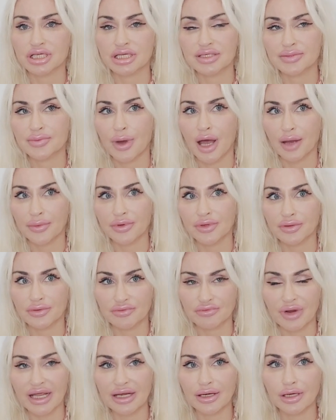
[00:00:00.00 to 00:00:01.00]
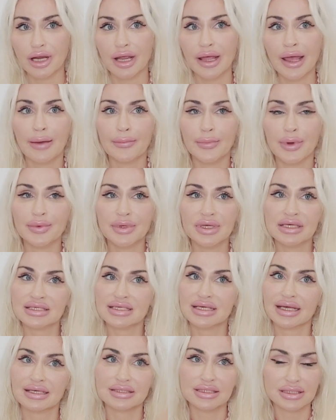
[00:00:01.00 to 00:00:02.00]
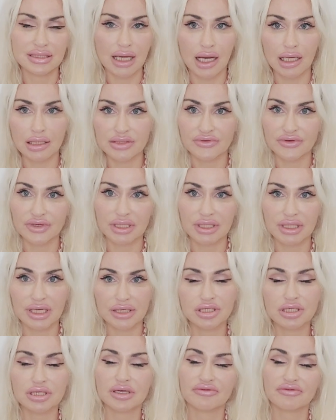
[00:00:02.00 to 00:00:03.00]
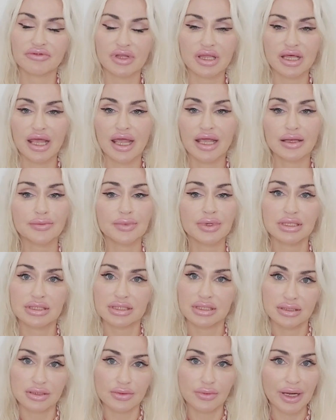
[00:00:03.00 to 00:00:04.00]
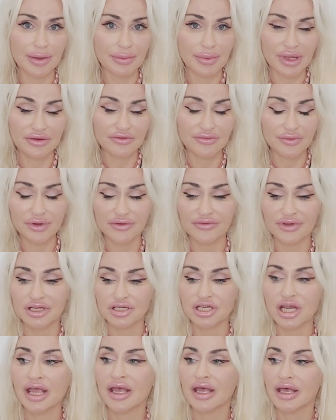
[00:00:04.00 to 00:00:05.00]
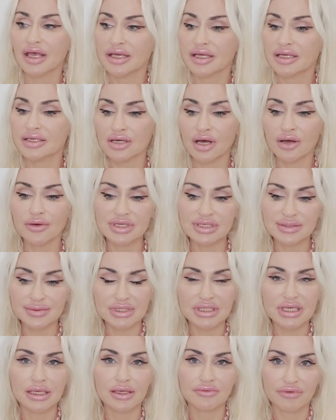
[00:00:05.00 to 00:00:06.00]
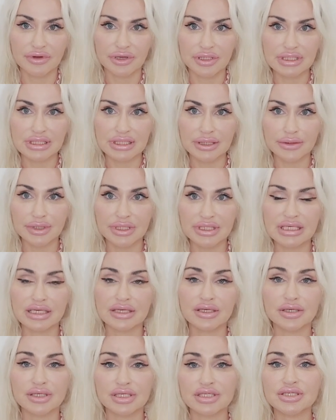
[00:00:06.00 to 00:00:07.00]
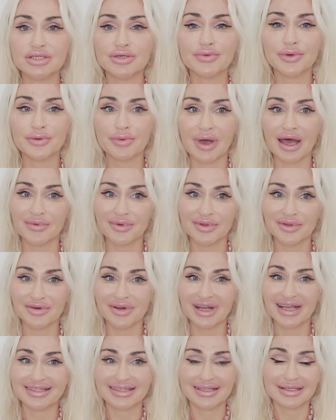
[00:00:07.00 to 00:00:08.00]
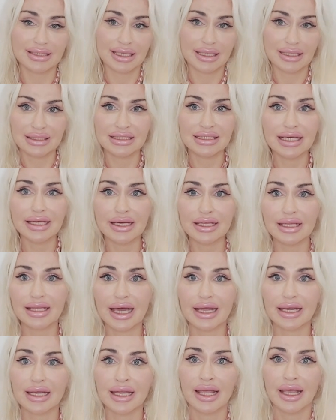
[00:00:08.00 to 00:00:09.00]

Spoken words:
He's a popular writer, but because he has this Oxford connection and everything, and because he's a white man of privilege, he's always been taken very seriously, and he's super popularized this idea that